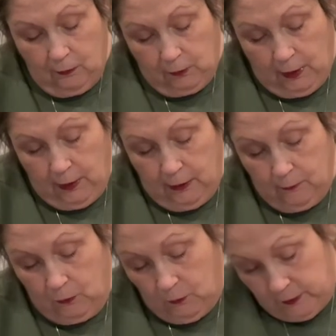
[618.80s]
Okay, I'm
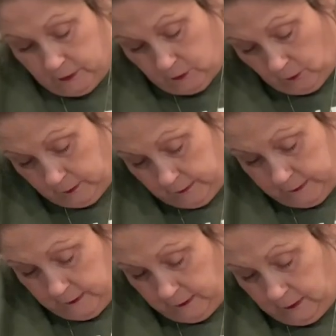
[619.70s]
going to start this
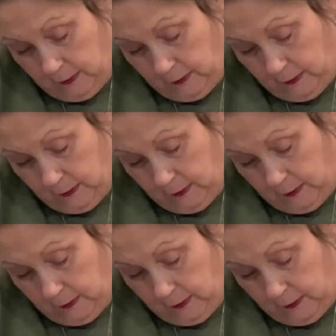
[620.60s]
end,